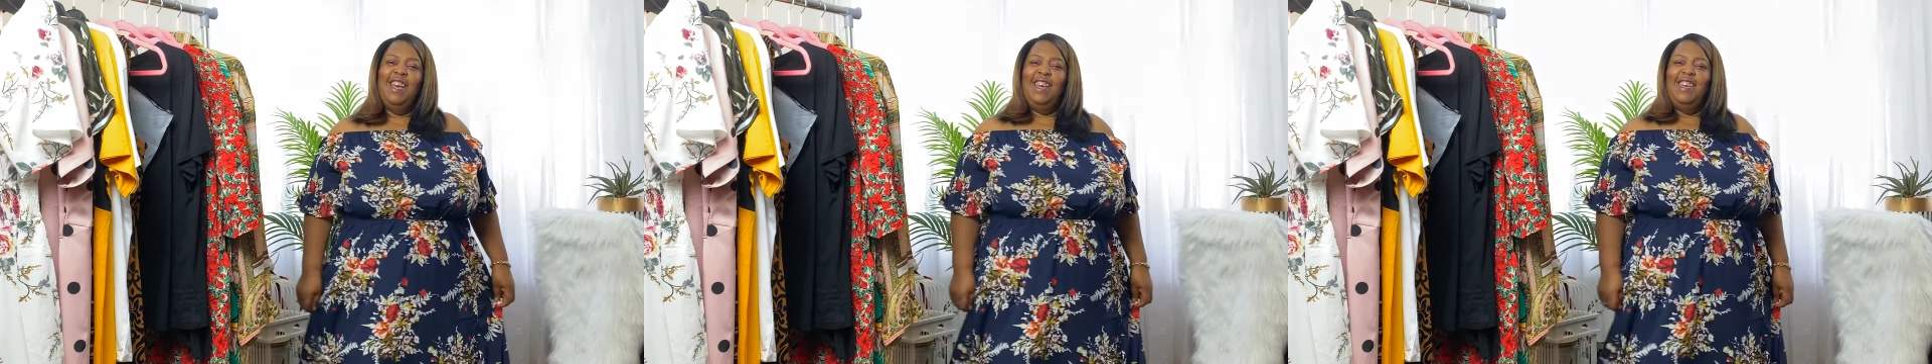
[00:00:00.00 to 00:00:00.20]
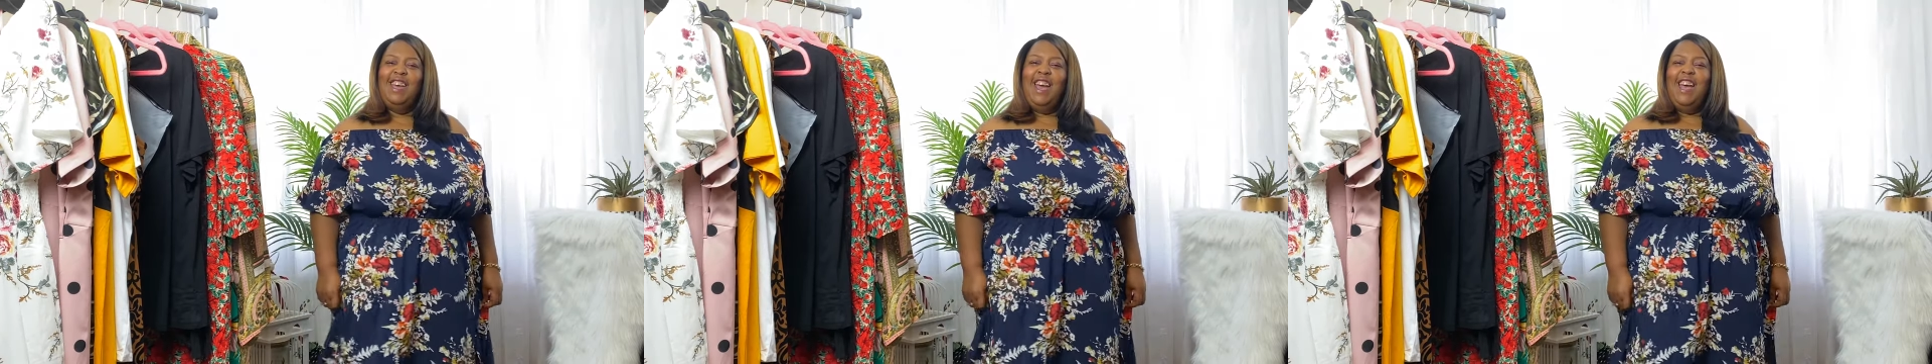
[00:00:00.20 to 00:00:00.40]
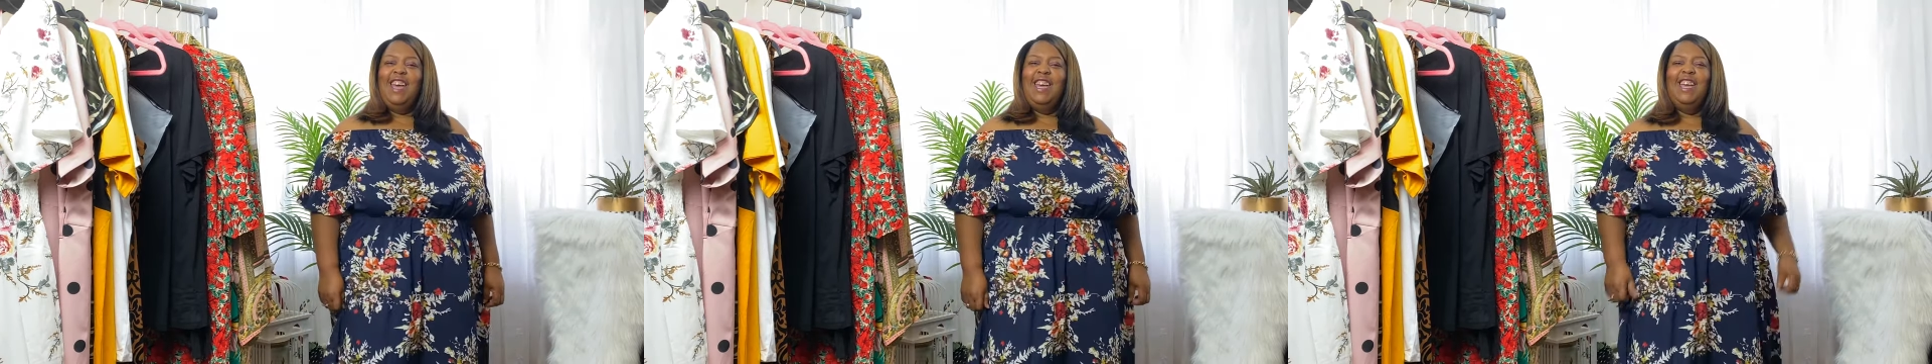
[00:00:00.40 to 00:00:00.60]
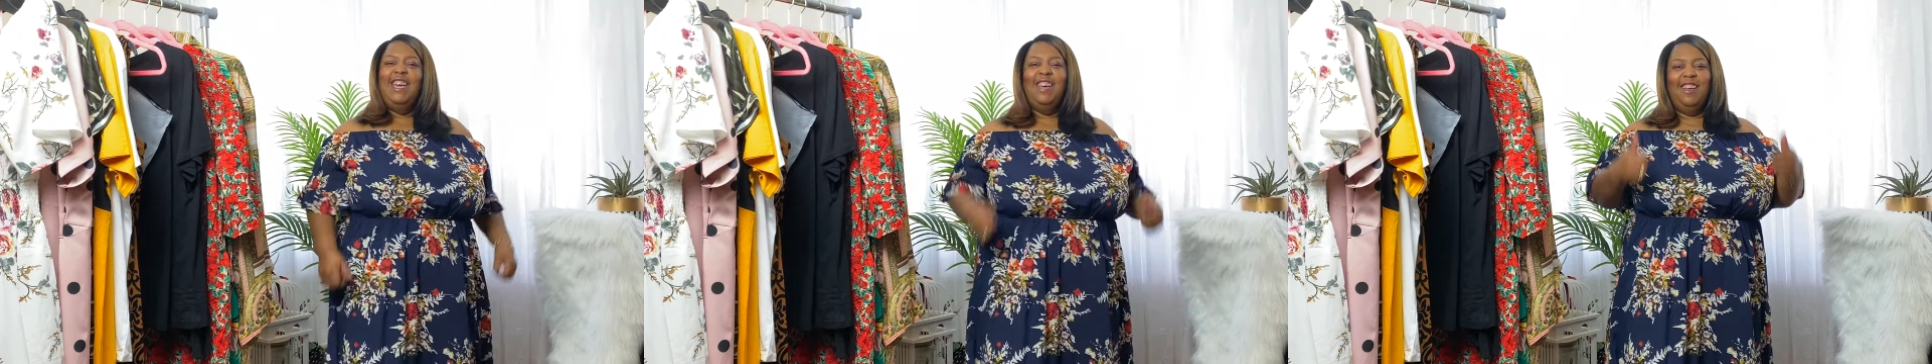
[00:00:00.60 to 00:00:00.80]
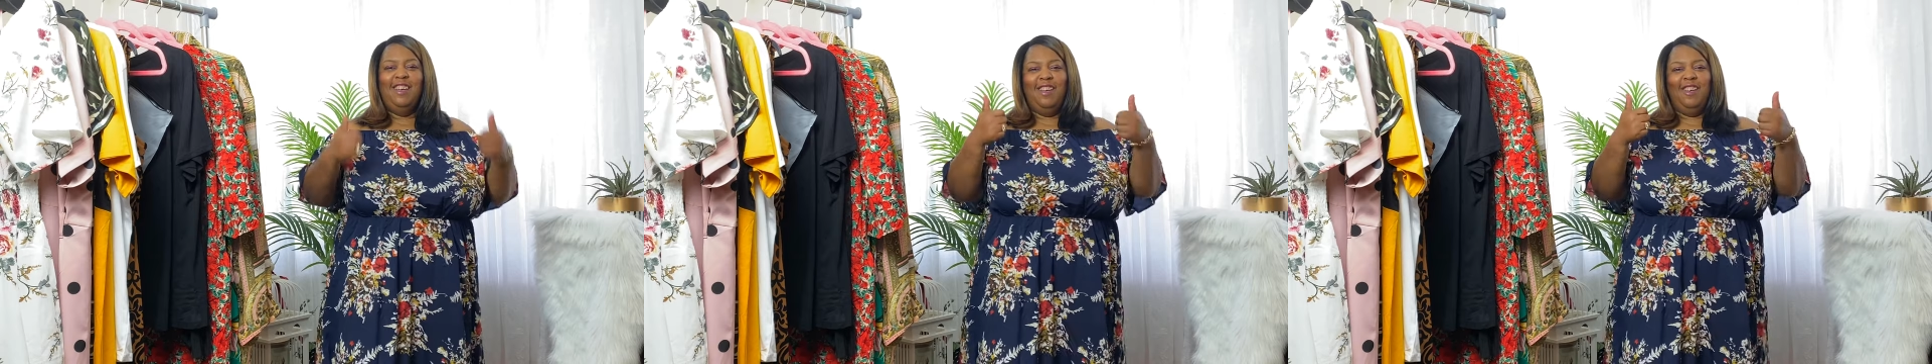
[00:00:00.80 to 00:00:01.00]

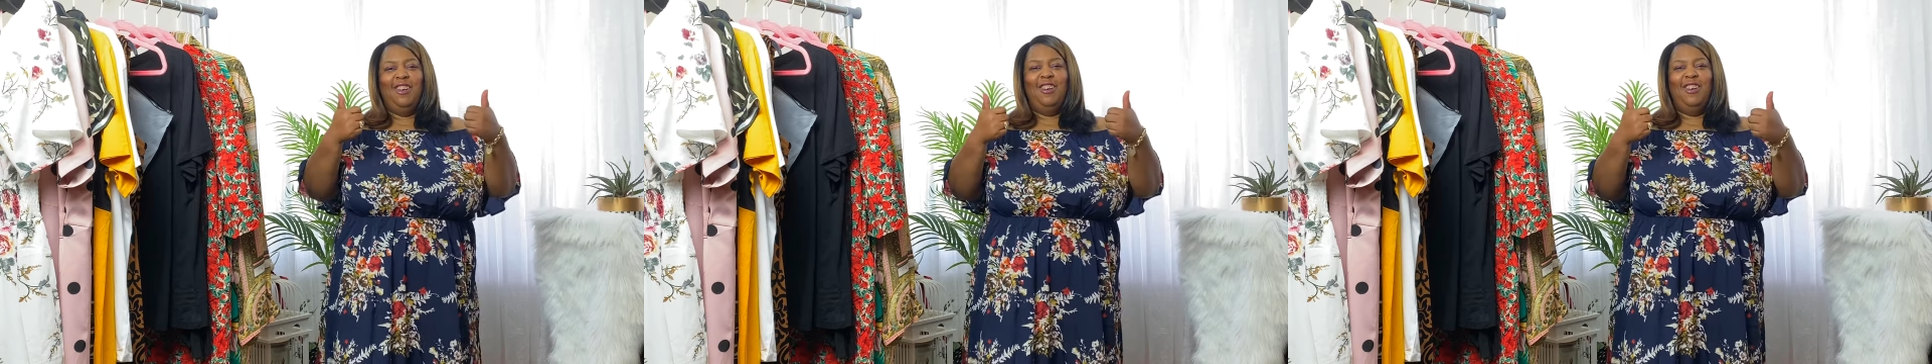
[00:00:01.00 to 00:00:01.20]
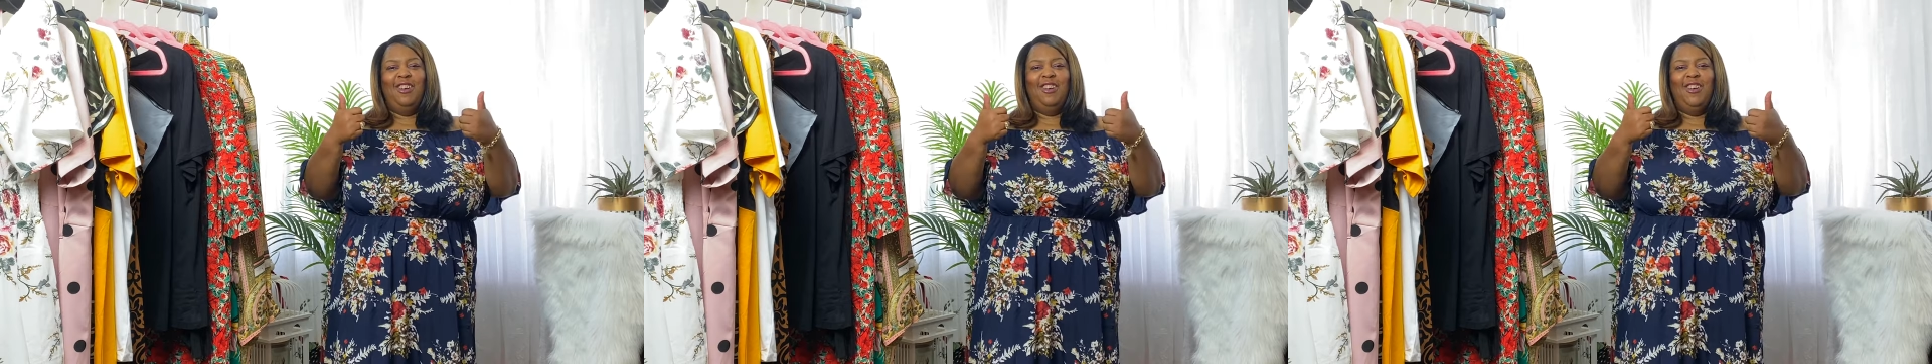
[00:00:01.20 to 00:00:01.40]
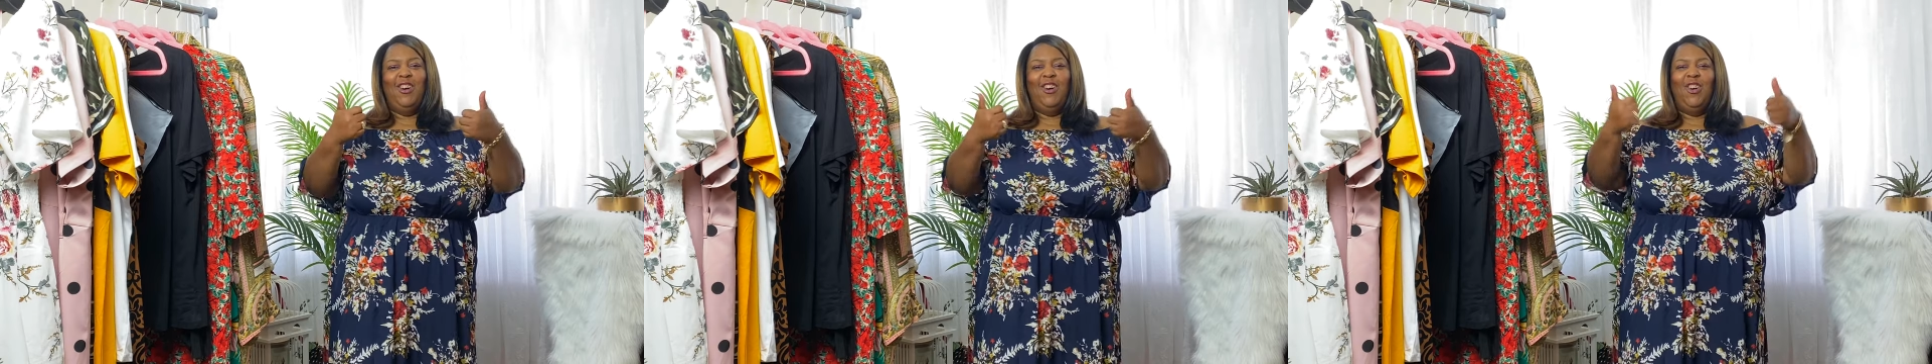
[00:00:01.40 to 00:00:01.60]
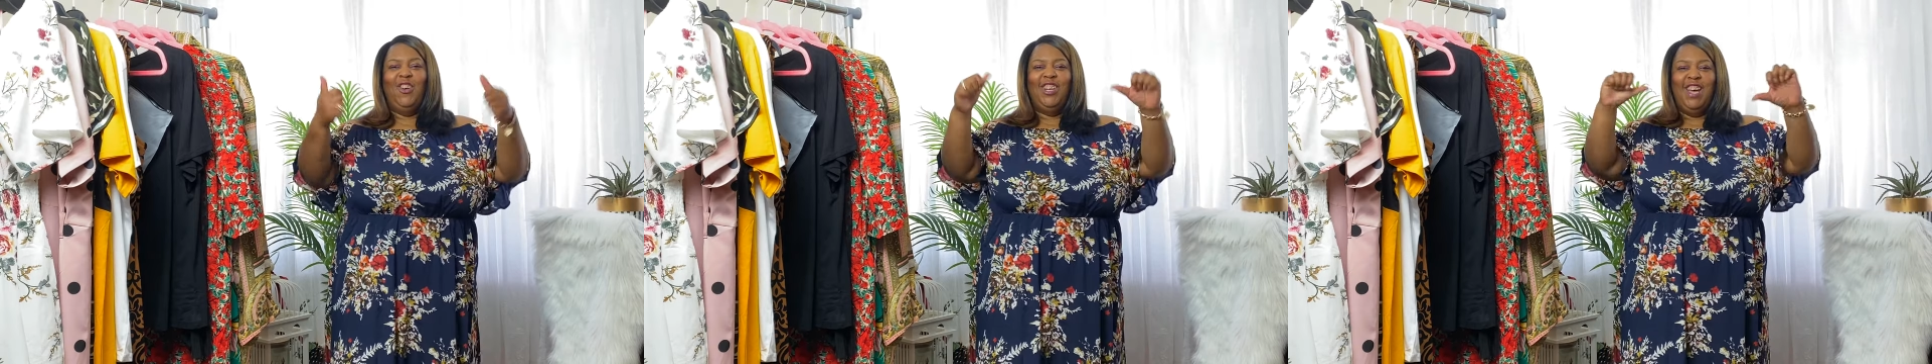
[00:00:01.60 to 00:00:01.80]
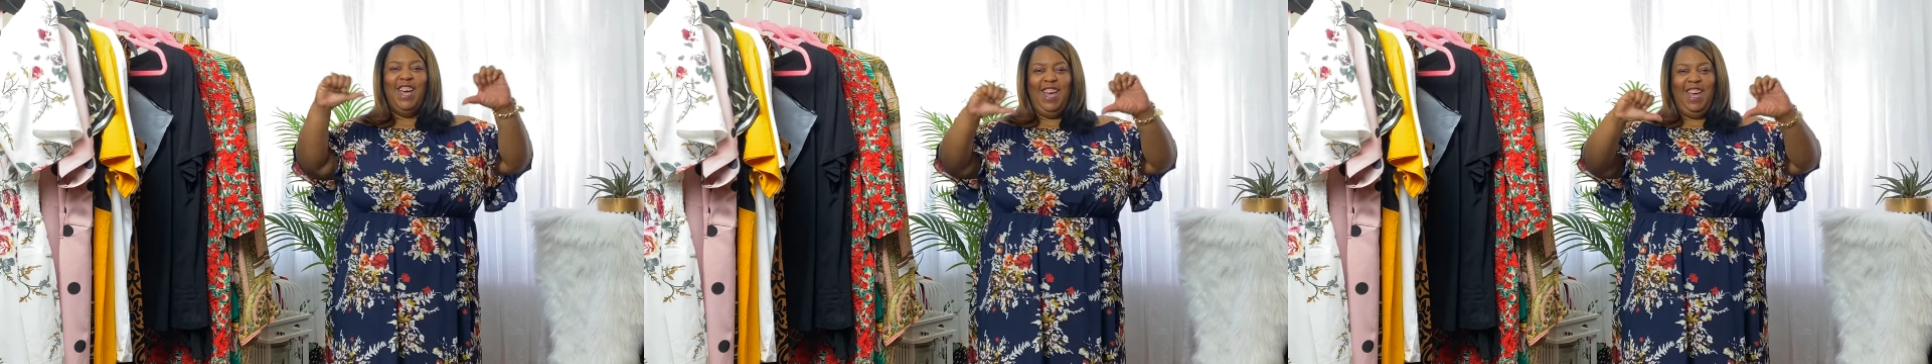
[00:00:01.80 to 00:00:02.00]
Yay or
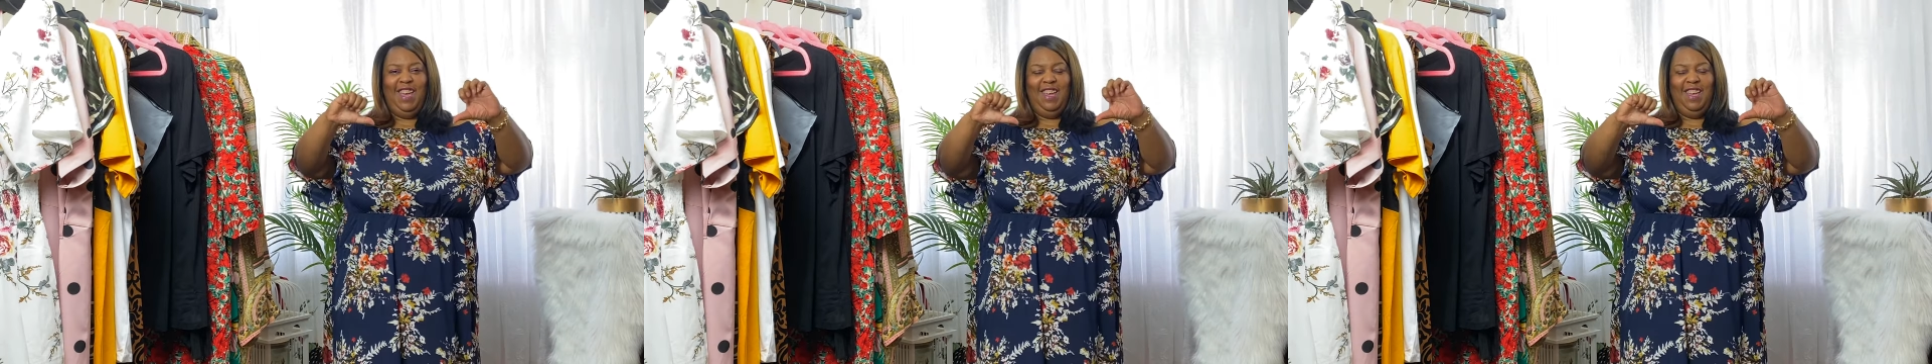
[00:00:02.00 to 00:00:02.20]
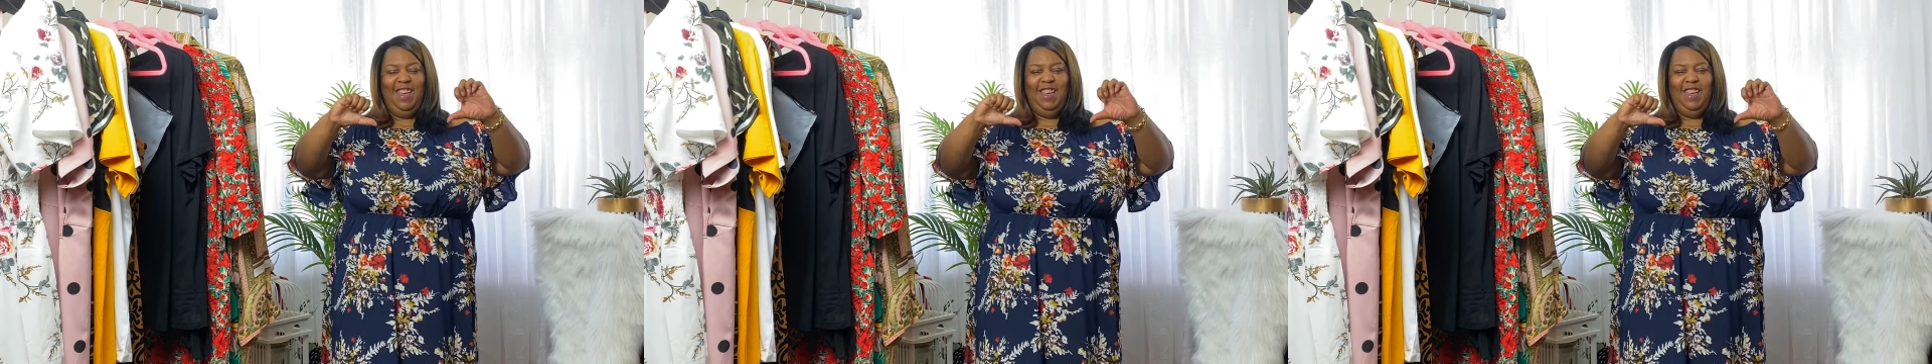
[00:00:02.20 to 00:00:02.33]
nay?